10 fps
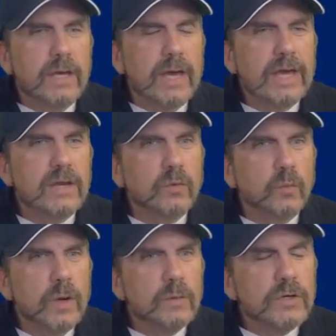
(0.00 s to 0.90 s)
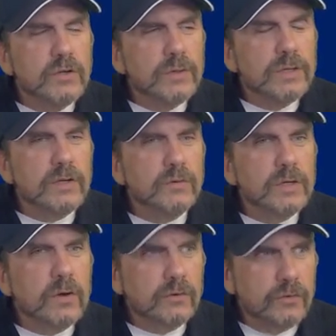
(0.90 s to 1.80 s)
And when we're doing things
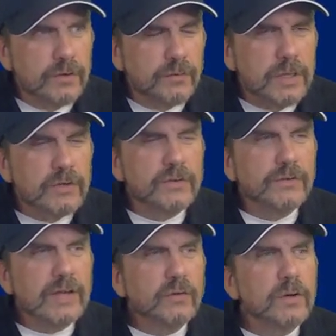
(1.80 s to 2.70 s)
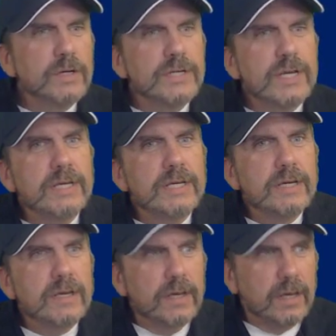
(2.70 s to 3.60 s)
we call transformations, that's where it's
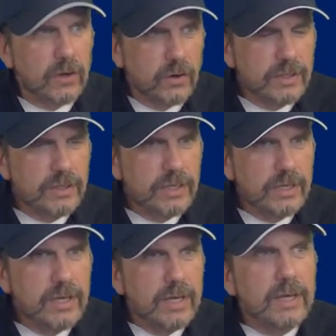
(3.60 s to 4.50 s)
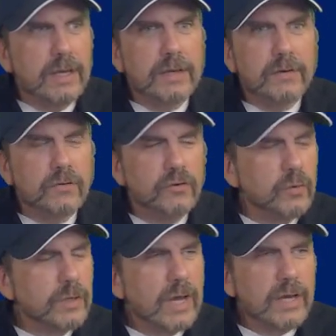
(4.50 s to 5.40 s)
taking an RDD,
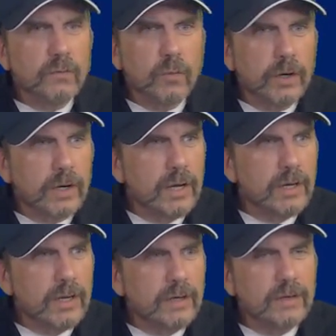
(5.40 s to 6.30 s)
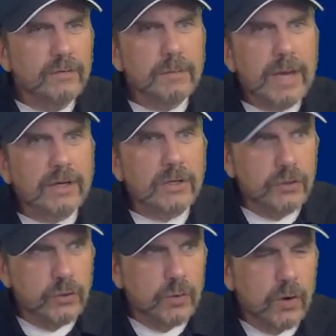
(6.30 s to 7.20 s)
doing kind of work on it, and giving back a
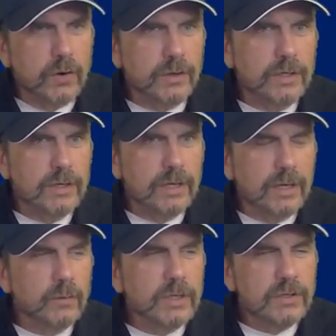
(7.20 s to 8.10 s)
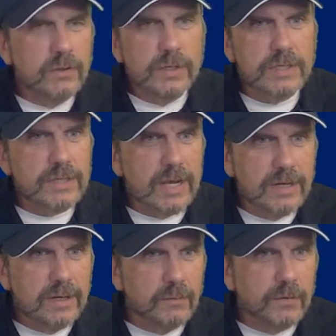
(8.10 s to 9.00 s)
new RDD. And we can do this
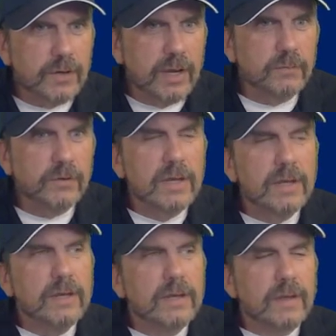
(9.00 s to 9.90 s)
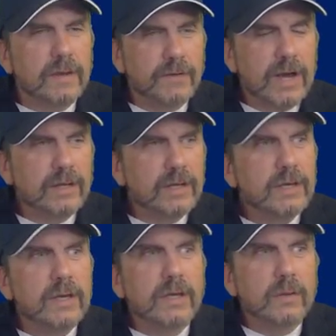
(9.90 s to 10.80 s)
any number of times. And then finally,
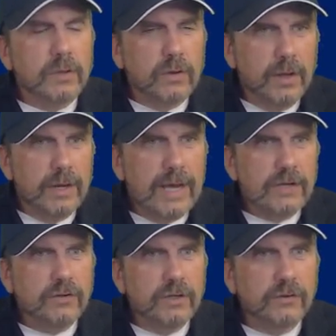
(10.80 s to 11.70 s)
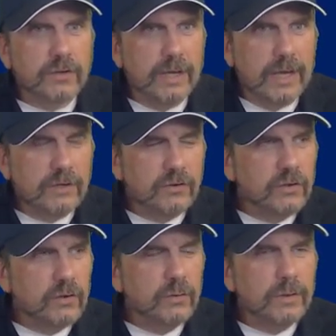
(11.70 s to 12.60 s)
when we call an action, it's going to
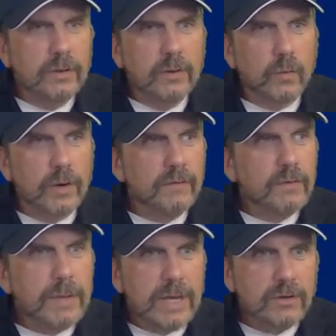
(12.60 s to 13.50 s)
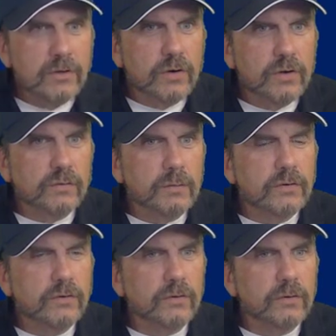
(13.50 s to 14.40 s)
execute whatever pending
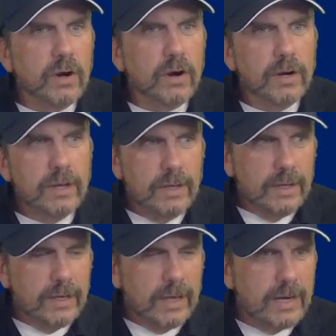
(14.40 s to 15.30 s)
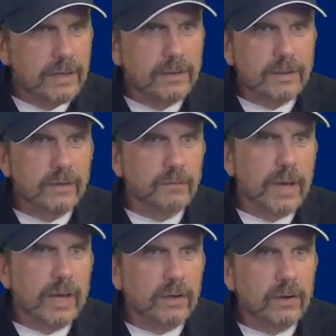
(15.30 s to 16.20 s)
transformations there are and give
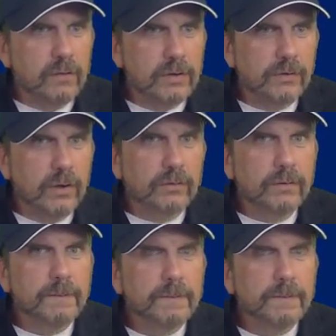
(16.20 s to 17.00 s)
back a result.